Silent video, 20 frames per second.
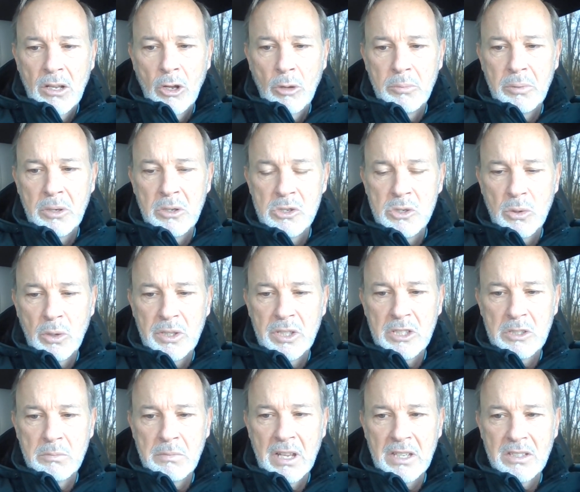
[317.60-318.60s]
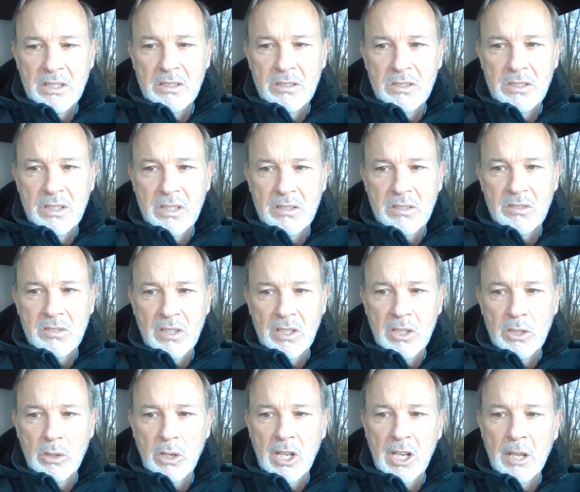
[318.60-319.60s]
Hope you enjoyed this message. This is a
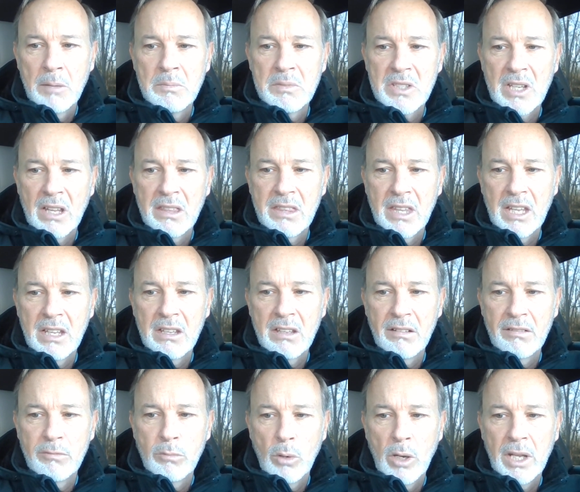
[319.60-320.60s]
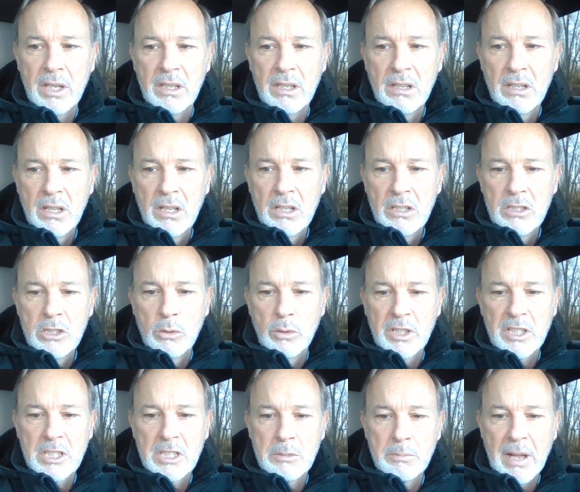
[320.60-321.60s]
little glimpse, I think, of what to
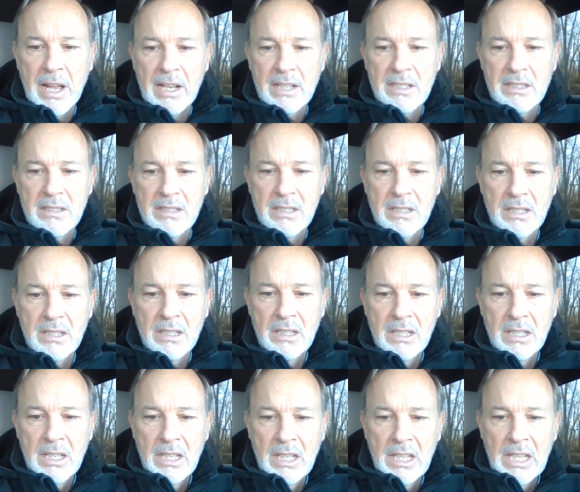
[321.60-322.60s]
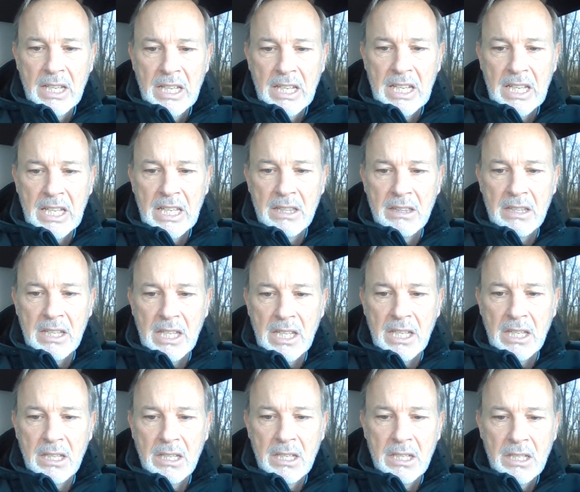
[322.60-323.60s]
expect in
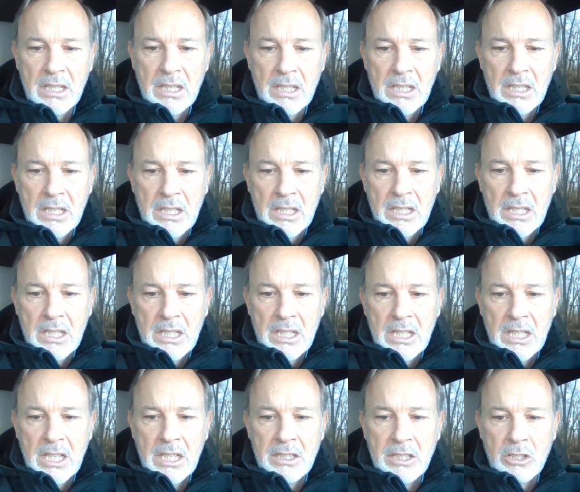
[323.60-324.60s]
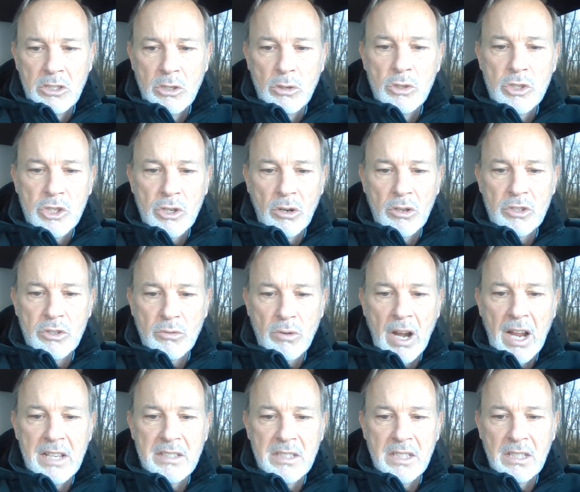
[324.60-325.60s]
the in the new church
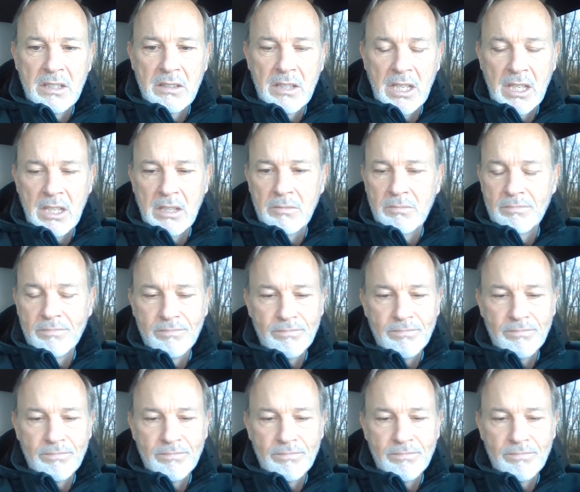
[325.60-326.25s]
rising, the